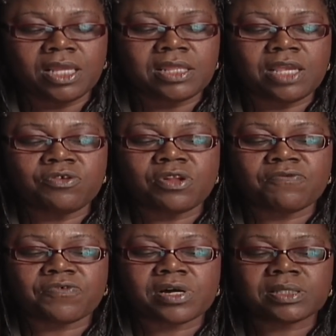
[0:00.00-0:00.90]
The
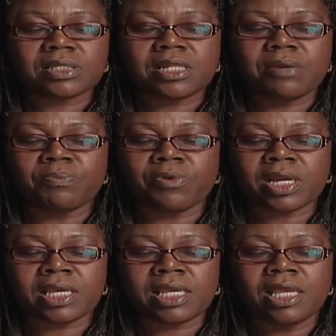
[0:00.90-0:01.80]
university
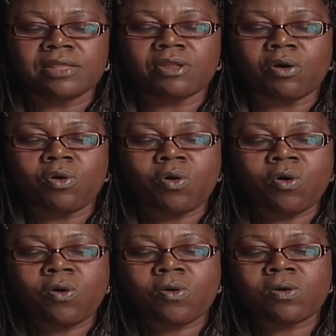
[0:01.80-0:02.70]
bringing the
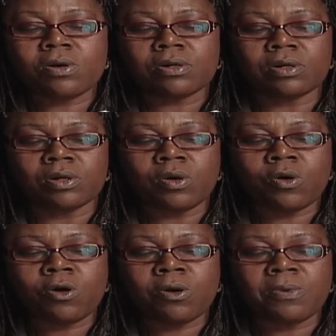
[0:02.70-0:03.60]
whole
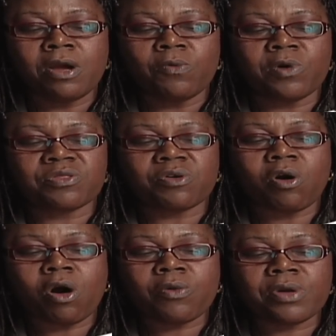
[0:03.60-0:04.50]
globe with
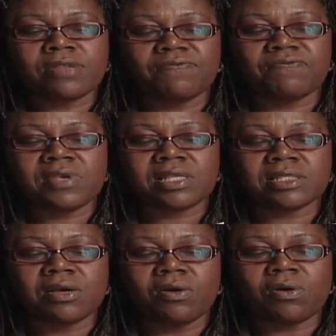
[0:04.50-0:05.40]
horrid
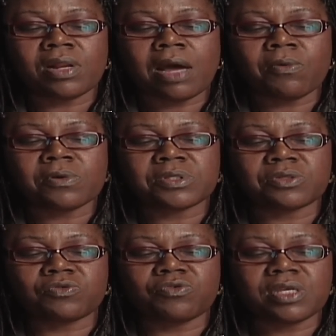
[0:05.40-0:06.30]
feet on our
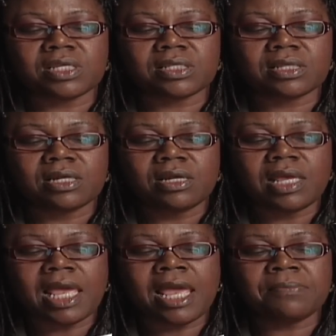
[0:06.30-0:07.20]
street
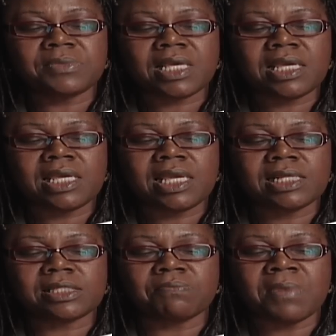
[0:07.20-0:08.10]
emptying
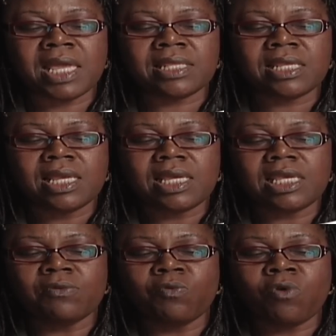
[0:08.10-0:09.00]
its men
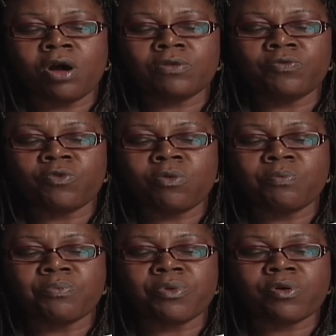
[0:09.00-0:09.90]
in one
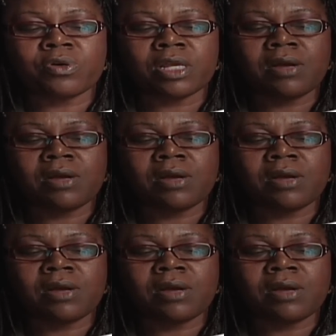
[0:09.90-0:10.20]
room boarding